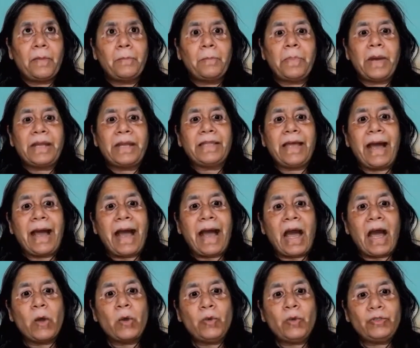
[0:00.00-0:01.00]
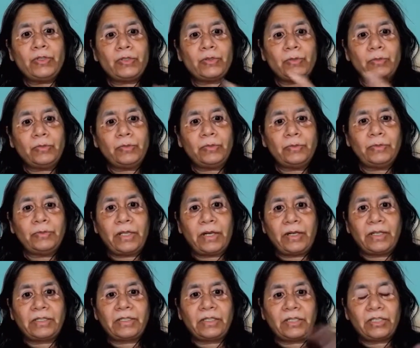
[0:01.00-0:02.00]
but the how to do the
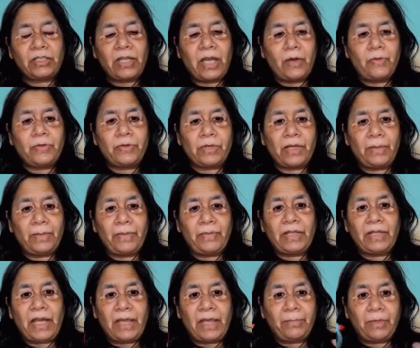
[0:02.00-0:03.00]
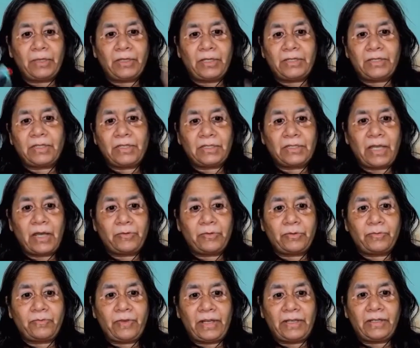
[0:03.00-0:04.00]
research, how to come up with a hypothesis, how
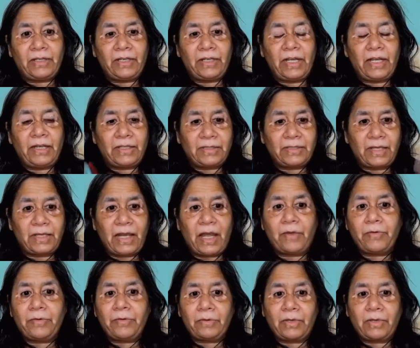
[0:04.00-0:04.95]
to find the data set, how